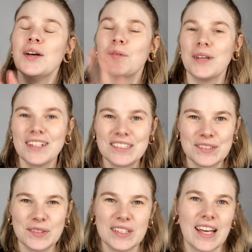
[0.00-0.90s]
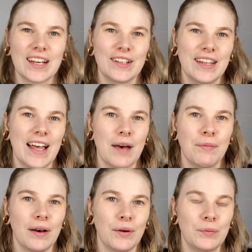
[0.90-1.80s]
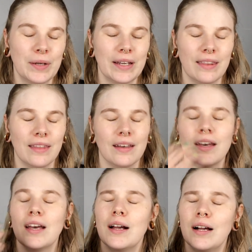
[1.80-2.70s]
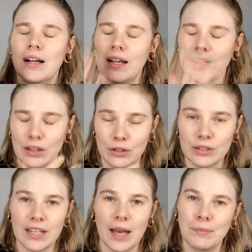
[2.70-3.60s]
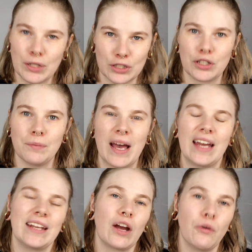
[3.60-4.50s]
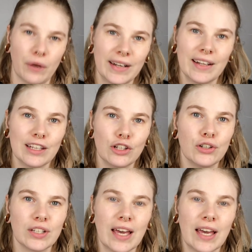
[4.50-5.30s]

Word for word: We are doing a collab with a look, a monochromatic red look.